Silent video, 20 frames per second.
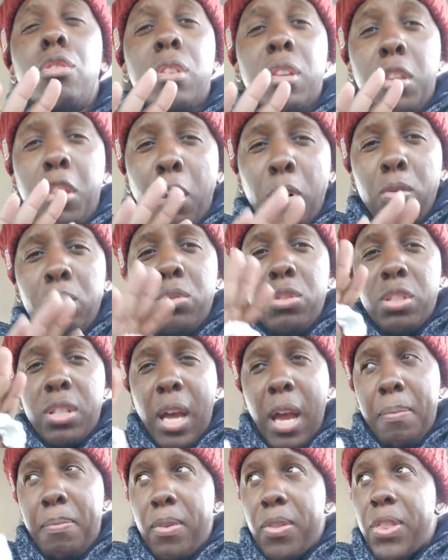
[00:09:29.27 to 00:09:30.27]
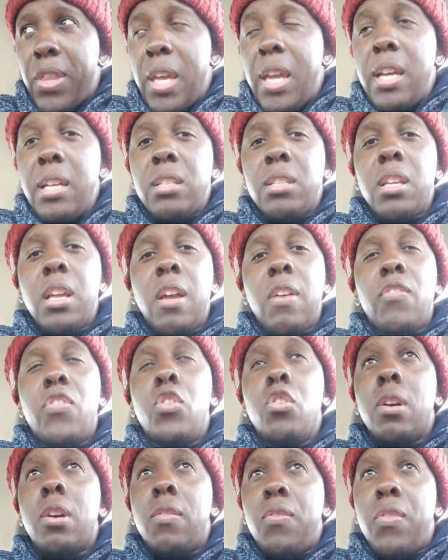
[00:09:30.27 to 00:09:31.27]
those type of things. If
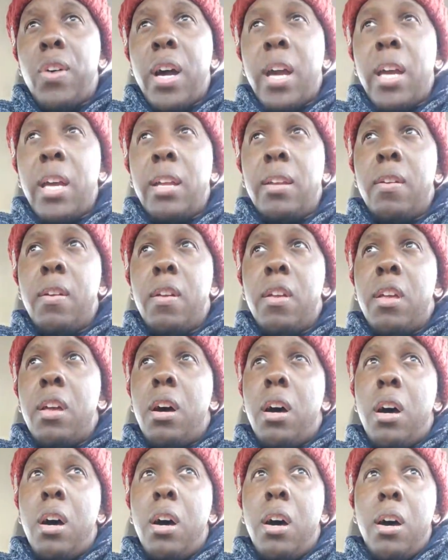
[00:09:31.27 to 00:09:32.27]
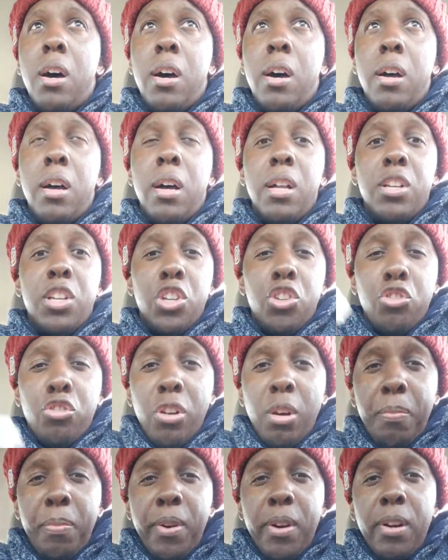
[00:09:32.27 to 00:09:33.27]
you can find a
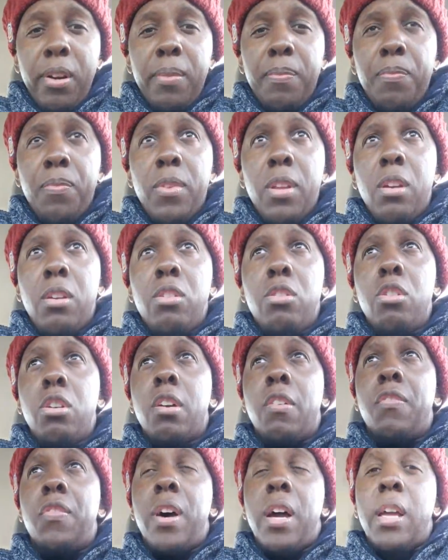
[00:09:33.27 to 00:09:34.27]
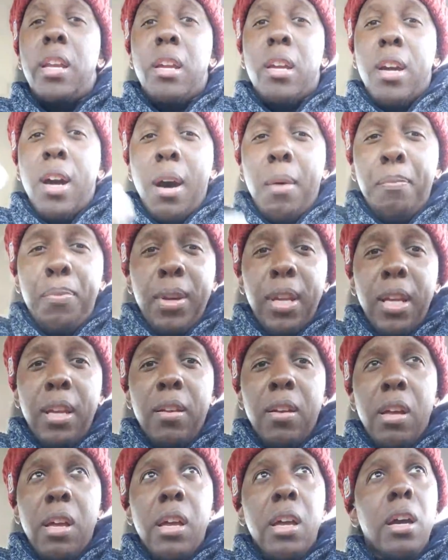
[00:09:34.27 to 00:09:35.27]
distributor, you can find a
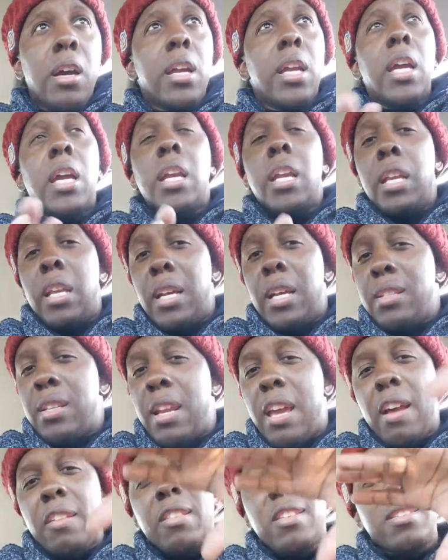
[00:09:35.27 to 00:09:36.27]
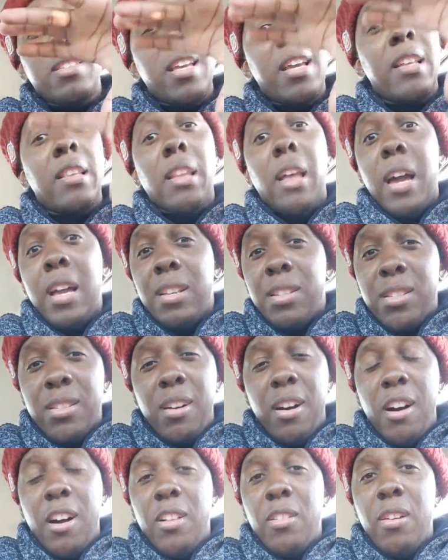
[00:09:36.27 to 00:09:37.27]
company. Again, it doesn't have to say
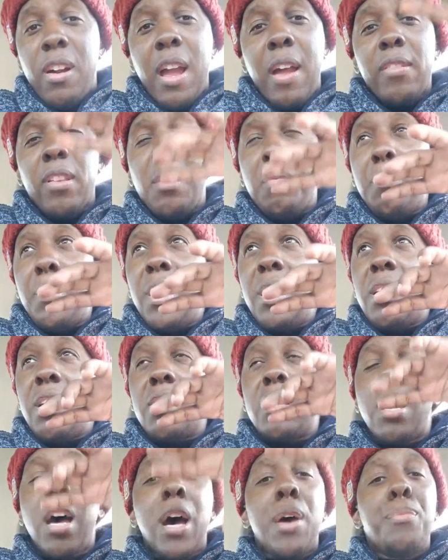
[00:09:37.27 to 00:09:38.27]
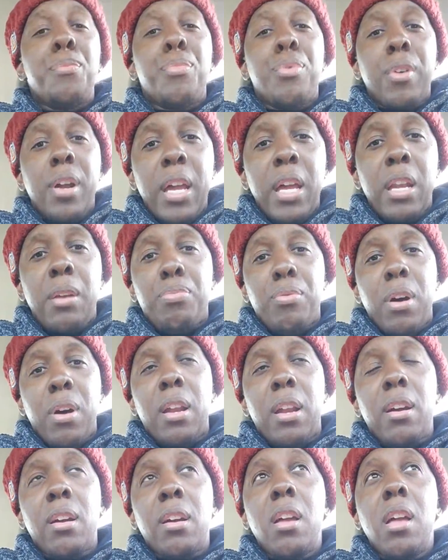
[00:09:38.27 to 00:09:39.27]
Lysol or have to be the top brand
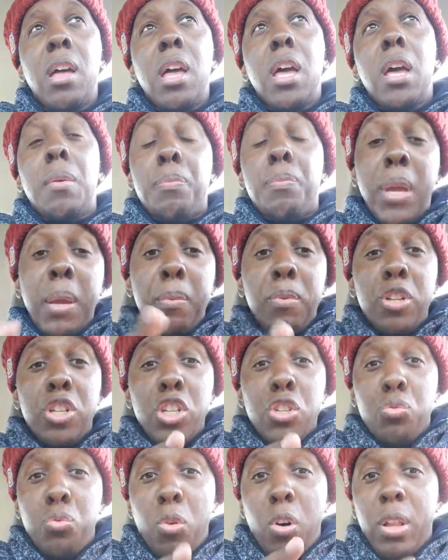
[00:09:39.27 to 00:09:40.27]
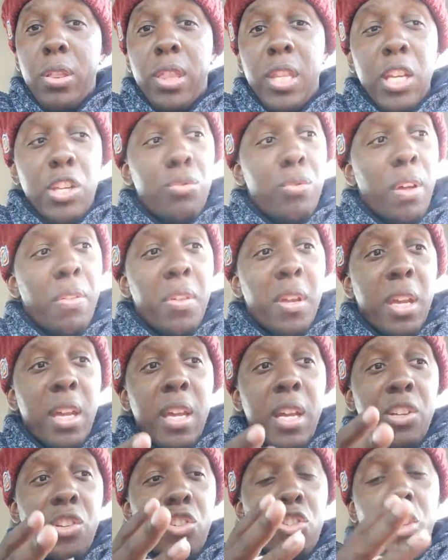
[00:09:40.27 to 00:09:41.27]
product. People just want this, whether
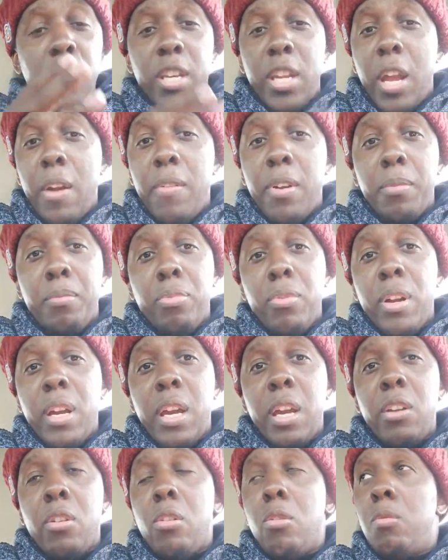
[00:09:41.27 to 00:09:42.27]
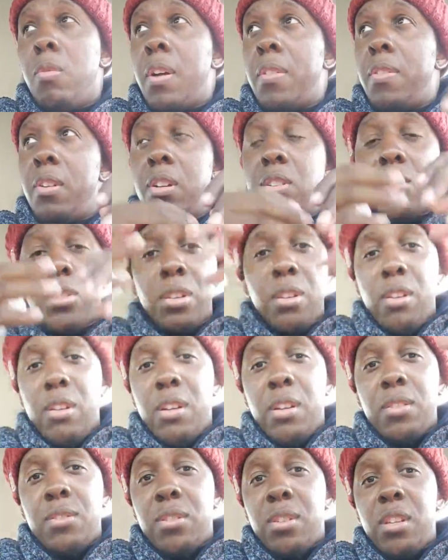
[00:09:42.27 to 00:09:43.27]
it's generic brand or whether it's
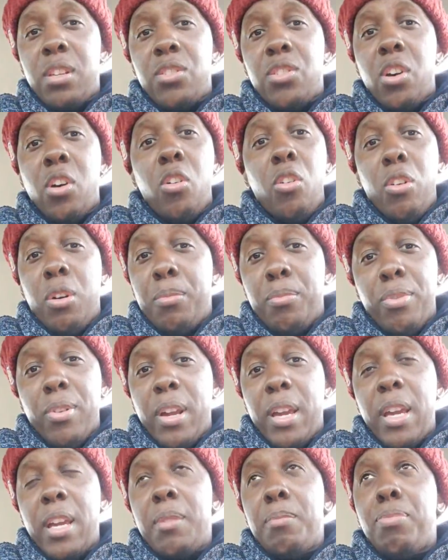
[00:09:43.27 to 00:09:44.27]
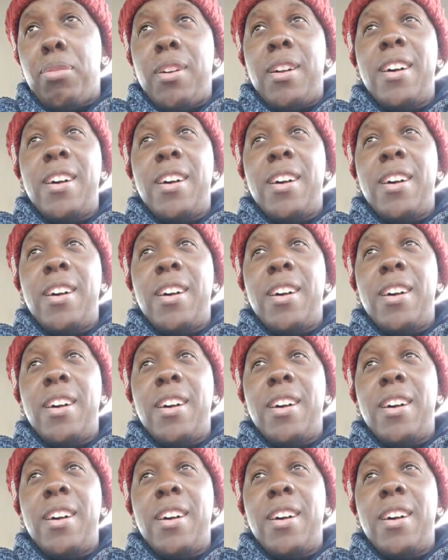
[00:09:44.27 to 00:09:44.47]
an on brand